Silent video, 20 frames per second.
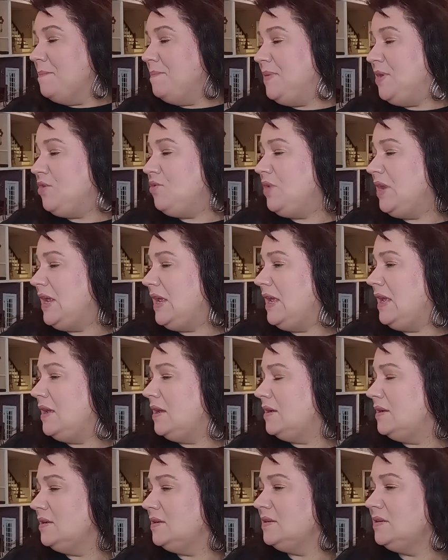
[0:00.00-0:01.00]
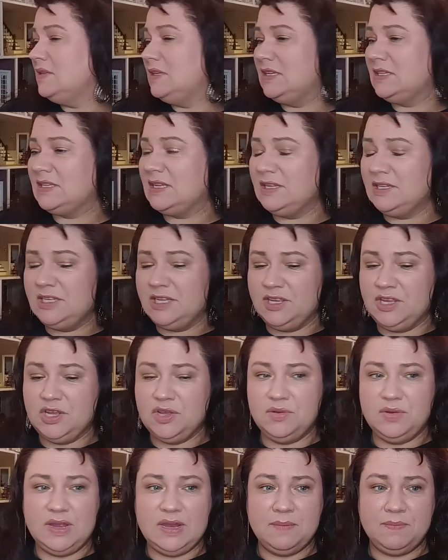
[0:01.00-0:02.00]
Beauty. Let's
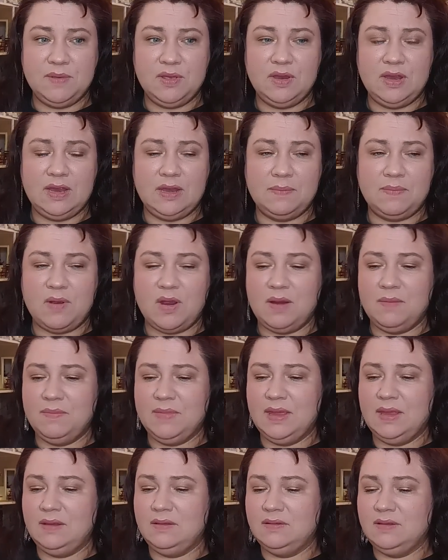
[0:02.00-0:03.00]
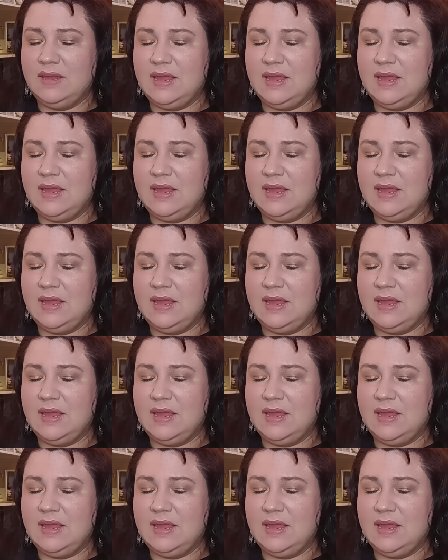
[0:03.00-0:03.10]
continue in the beauty department.